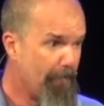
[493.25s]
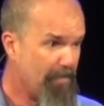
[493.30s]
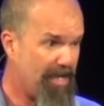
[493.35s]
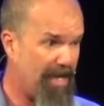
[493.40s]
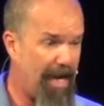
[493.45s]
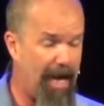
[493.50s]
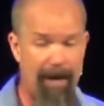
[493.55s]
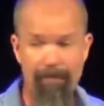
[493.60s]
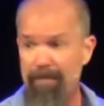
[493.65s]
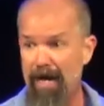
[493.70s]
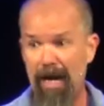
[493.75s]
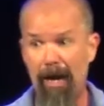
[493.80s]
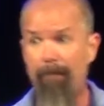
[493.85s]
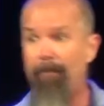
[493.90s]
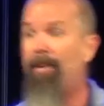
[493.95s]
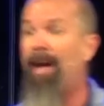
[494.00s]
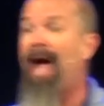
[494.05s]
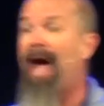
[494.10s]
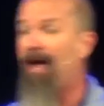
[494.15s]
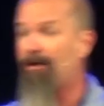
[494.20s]
then I'm not
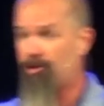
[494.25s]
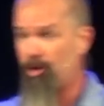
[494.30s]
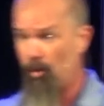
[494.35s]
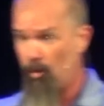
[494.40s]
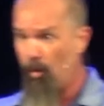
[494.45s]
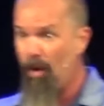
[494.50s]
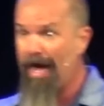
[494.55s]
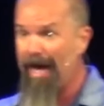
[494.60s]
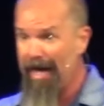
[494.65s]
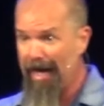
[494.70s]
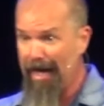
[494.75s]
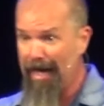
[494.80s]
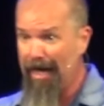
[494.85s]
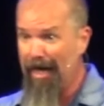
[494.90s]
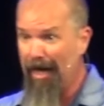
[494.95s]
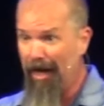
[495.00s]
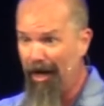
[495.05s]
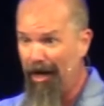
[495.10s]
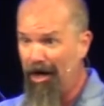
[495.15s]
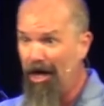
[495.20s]
about to wade
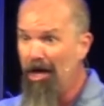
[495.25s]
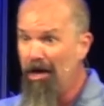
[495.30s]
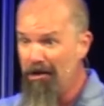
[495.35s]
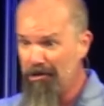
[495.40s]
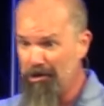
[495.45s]
in